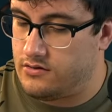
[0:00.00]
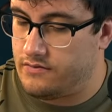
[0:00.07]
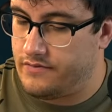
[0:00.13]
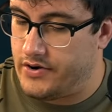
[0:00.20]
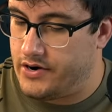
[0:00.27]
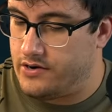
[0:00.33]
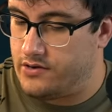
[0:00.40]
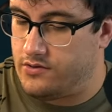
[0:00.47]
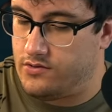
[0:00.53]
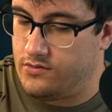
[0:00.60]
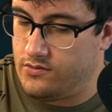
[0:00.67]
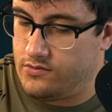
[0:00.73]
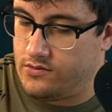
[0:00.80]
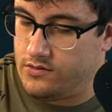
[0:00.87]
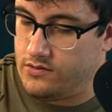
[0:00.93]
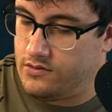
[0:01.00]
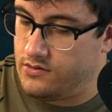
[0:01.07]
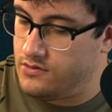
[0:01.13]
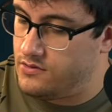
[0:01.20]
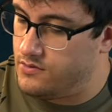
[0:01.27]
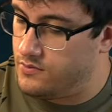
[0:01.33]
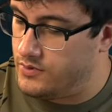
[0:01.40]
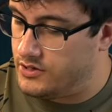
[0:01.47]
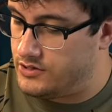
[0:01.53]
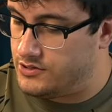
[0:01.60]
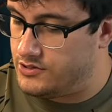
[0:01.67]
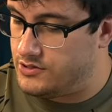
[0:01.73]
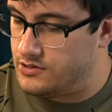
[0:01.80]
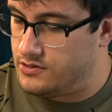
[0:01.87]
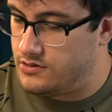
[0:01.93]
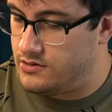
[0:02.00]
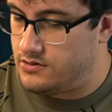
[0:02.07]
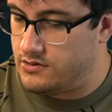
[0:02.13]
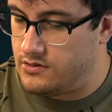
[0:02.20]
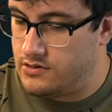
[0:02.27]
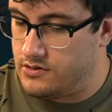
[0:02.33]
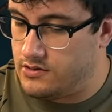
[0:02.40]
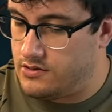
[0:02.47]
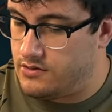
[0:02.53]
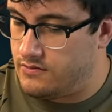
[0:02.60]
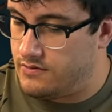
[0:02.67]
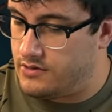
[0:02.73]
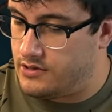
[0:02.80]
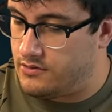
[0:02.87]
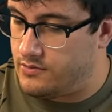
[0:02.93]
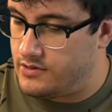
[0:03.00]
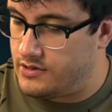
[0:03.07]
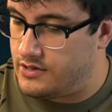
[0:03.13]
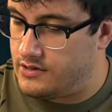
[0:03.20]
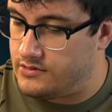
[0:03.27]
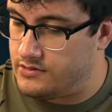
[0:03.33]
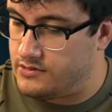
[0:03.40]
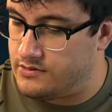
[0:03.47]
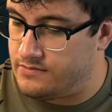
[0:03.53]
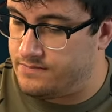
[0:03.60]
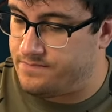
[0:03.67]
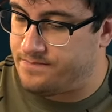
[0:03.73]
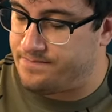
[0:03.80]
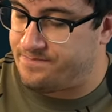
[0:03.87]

very cool. Which fifty-three thousand.